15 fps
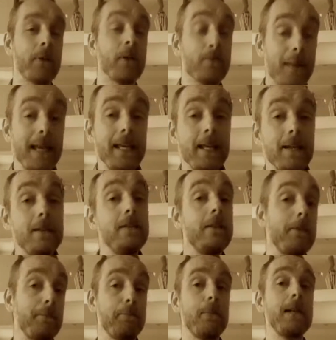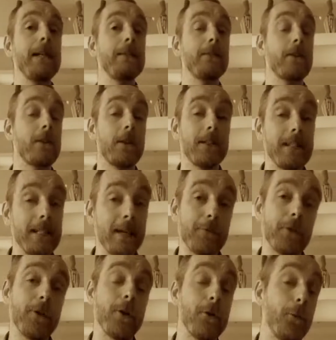I was making enough money so that I didn't have
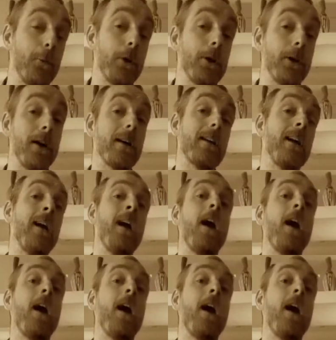to go to work.